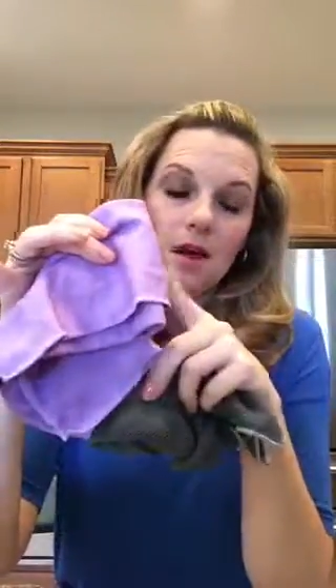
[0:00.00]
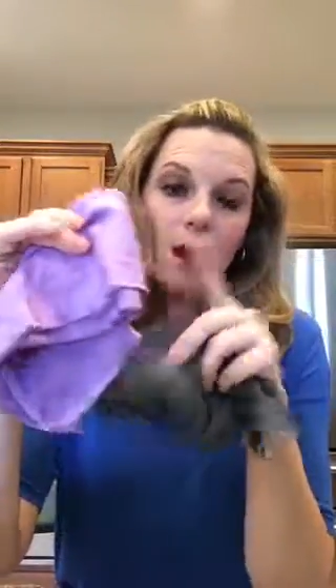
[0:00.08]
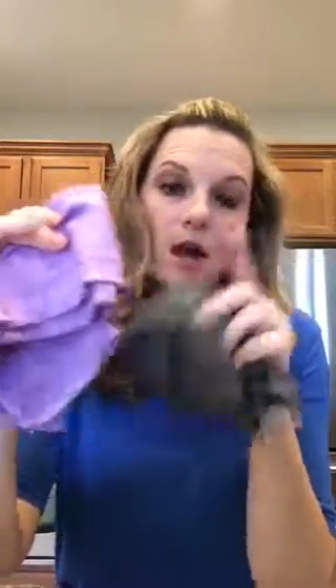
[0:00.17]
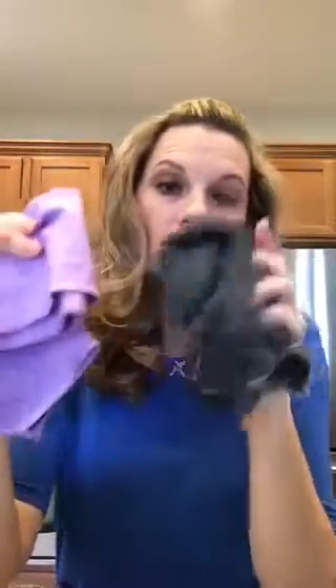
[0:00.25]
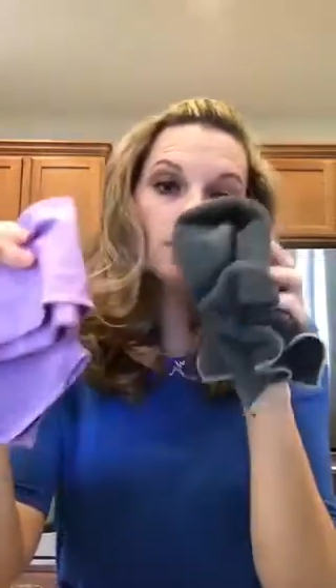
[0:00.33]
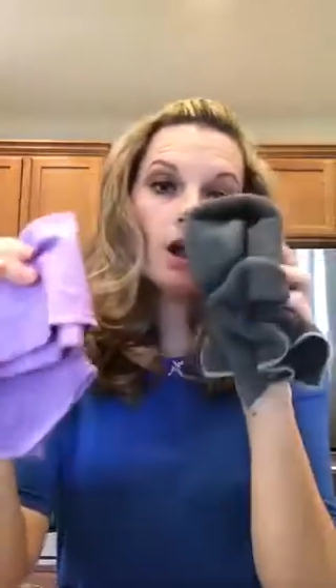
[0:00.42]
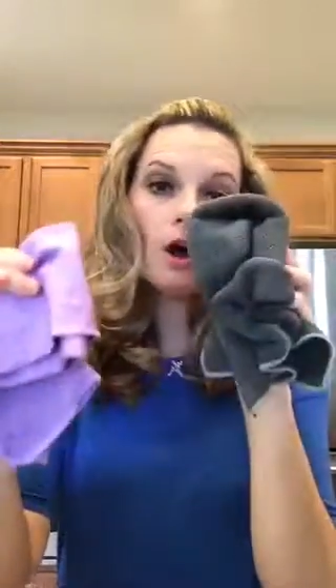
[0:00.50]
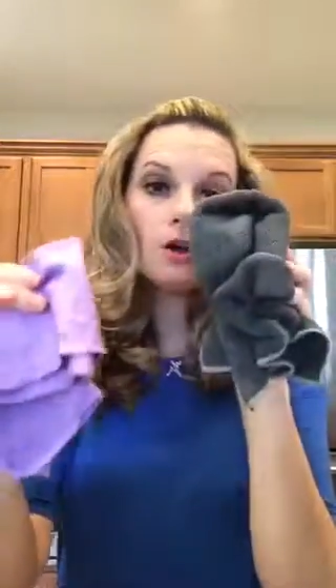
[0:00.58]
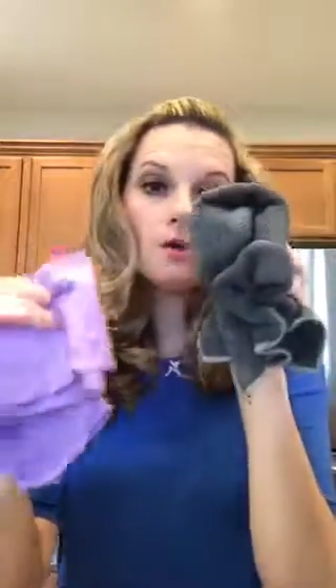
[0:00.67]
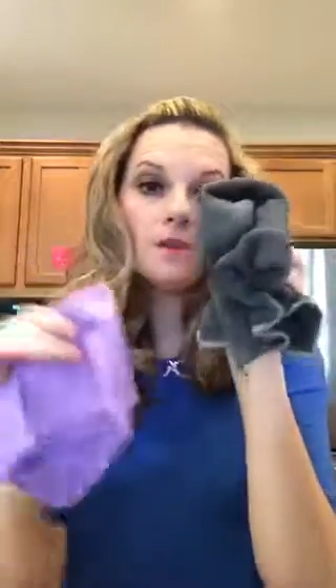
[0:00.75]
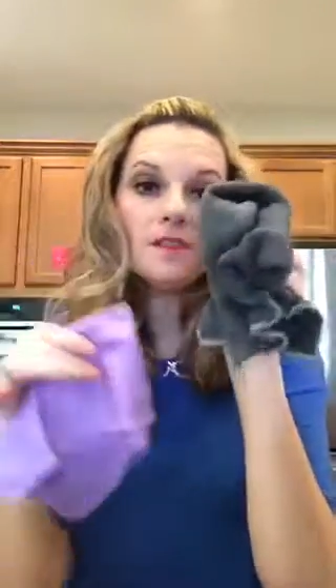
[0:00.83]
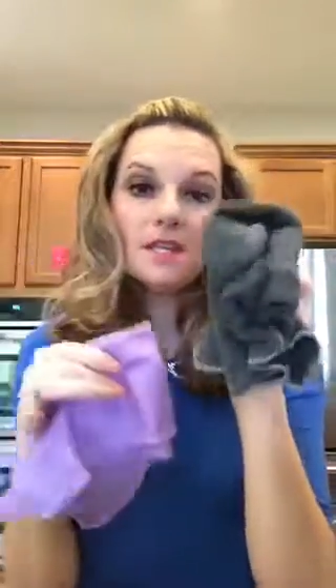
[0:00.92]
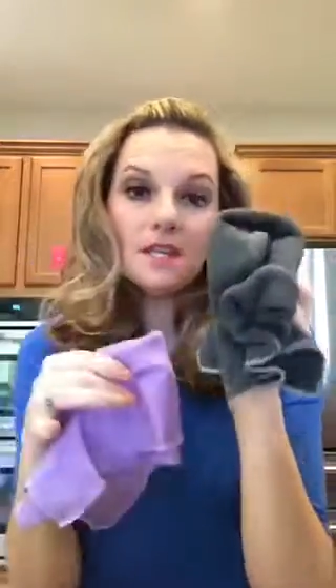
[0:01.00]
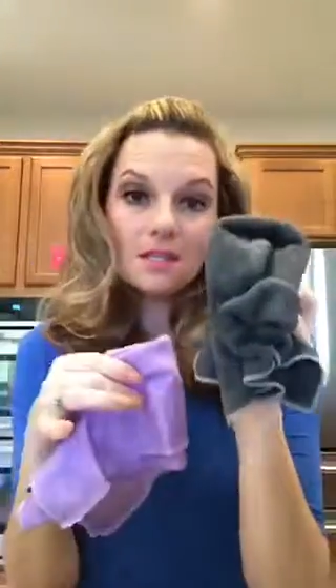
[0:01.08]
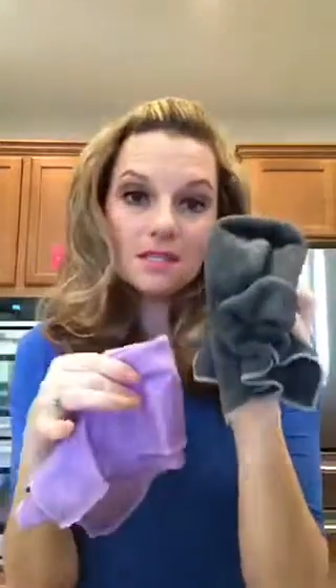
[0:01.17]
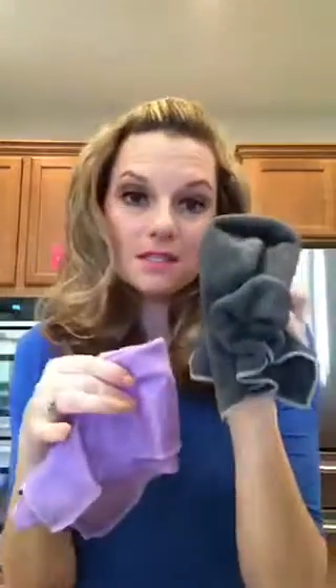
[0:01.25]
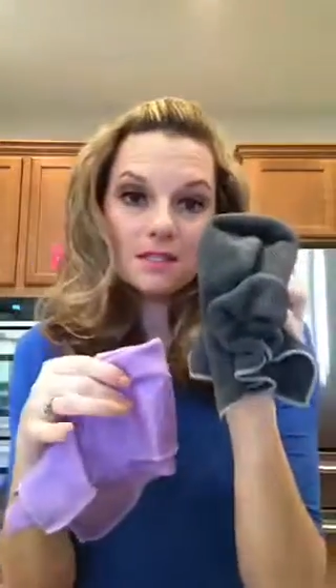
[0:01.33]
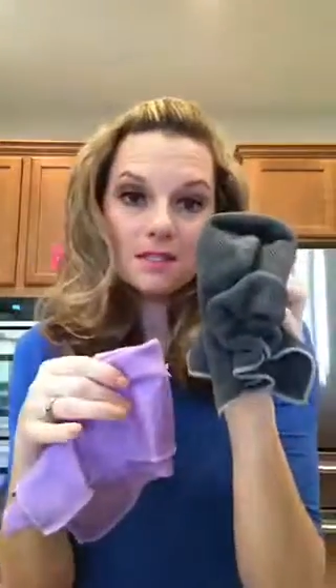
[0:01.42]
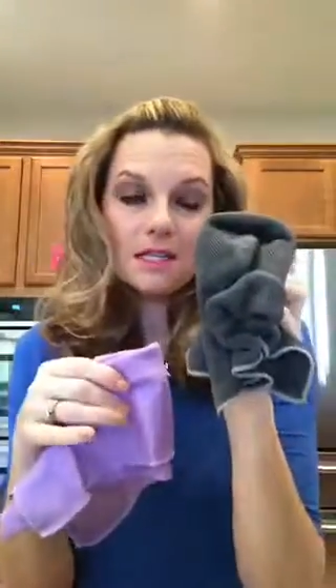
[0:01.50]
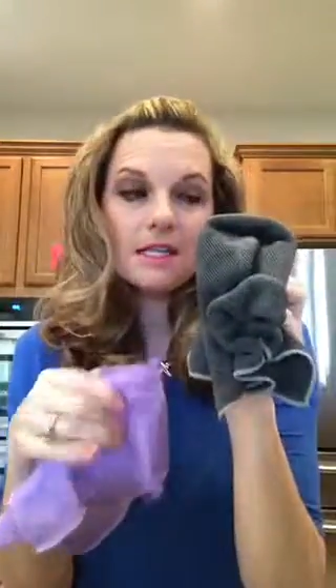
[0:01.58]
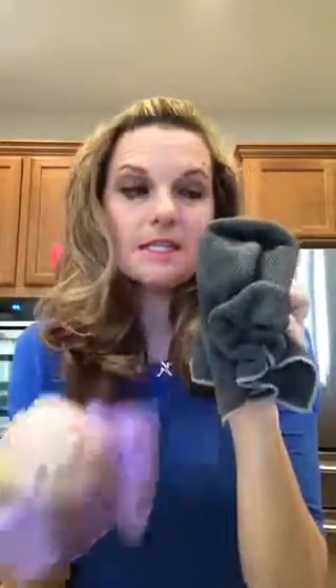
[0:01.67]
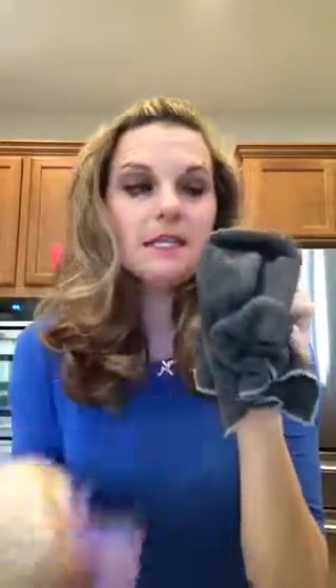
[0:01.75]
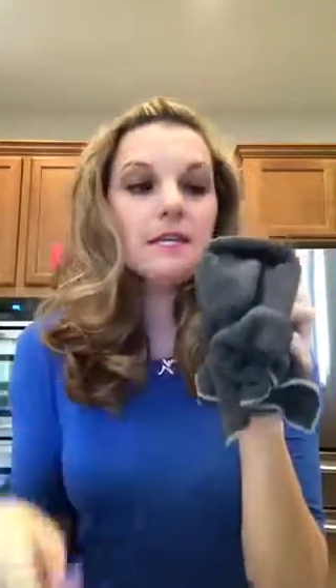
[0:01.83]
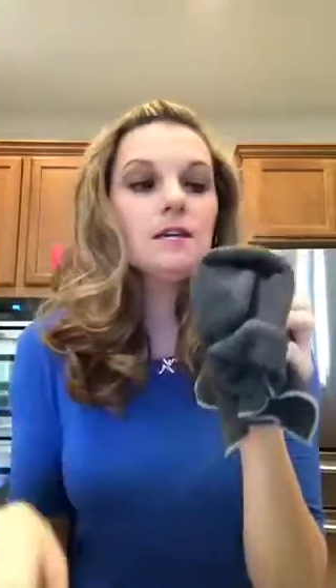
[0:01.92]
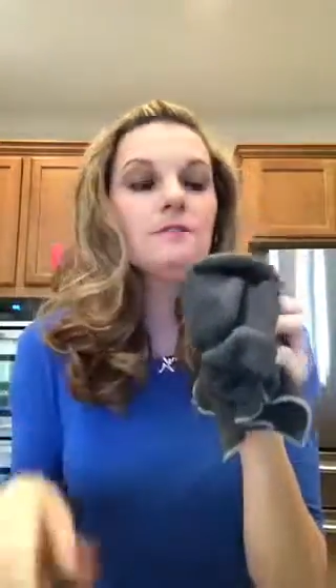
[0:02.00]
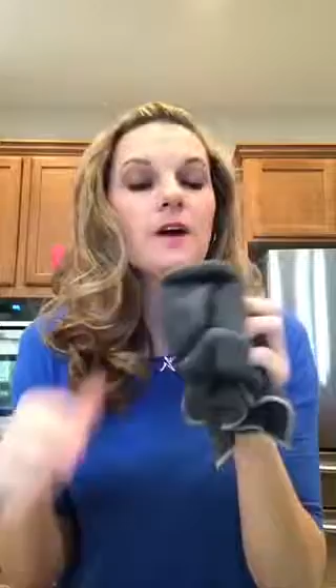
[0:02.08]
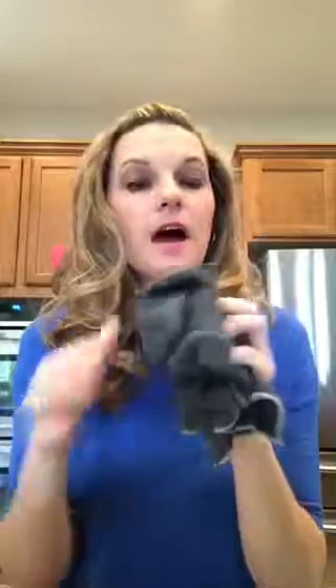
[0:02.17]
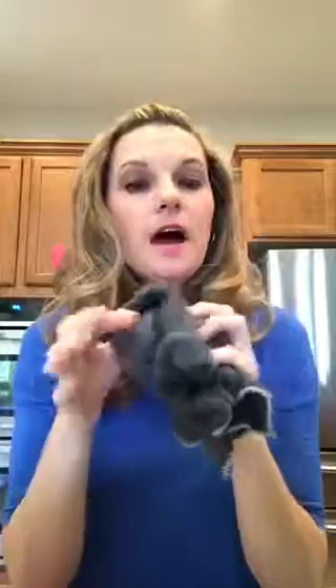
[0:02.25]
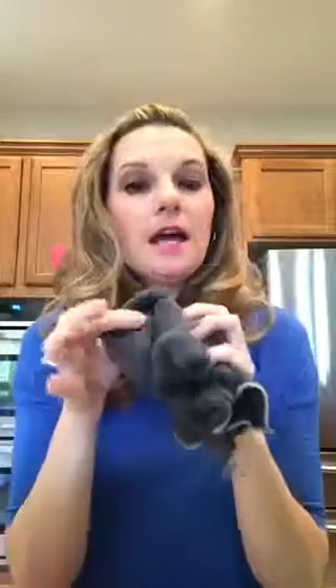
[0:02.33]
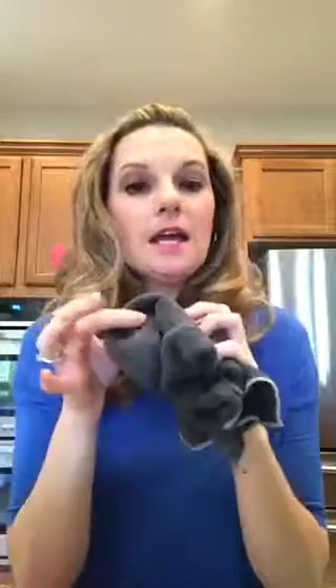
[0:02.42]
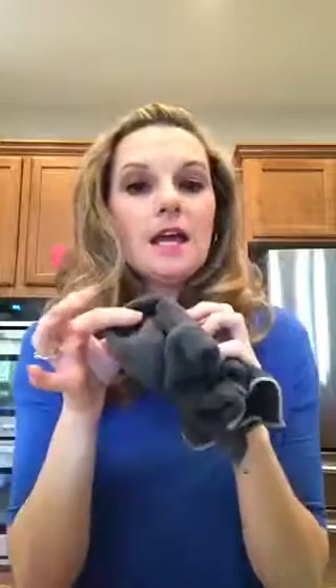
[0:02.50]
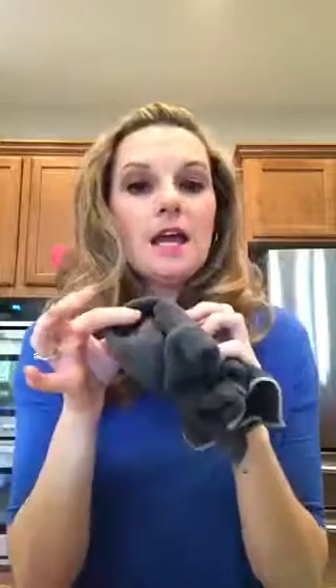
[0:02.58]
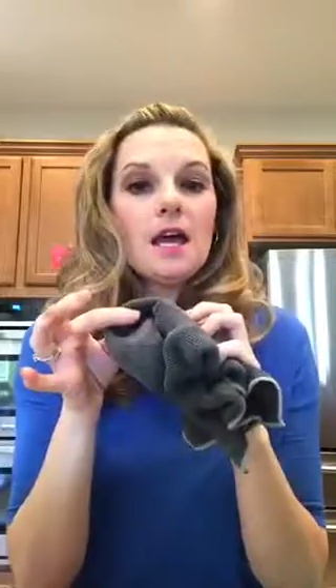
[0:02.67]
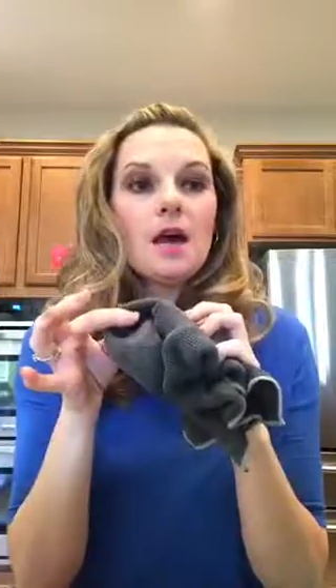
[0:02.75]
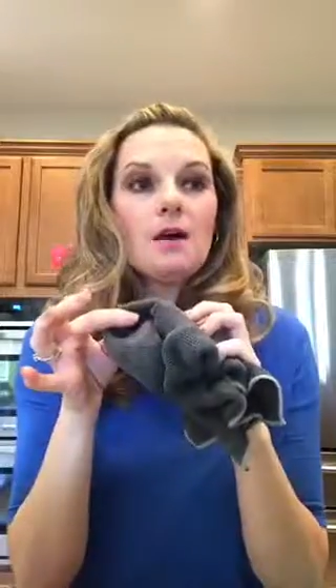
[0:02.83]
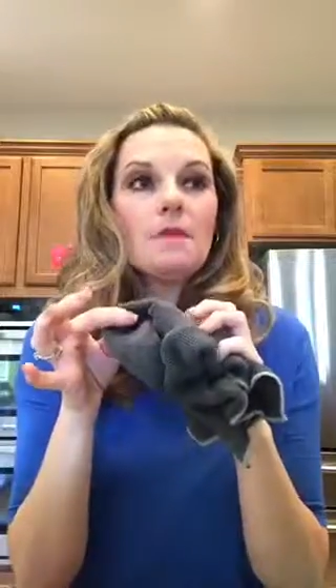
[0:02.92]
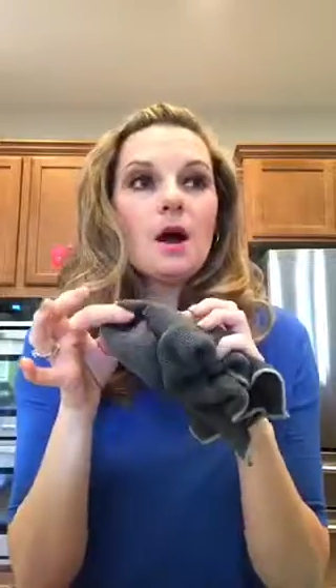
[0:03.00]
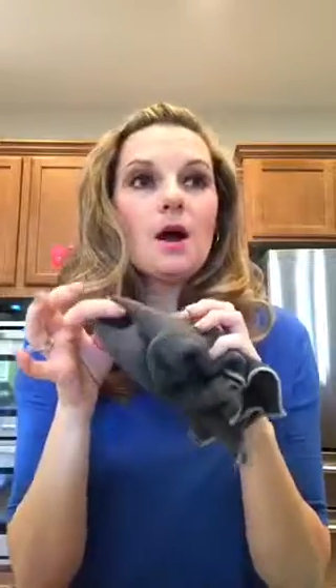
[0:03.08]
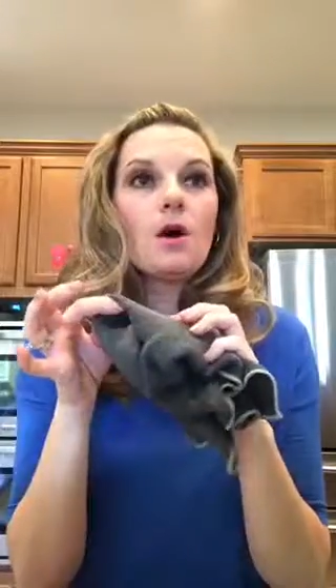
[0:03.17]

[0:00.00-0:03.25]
along with this is if I am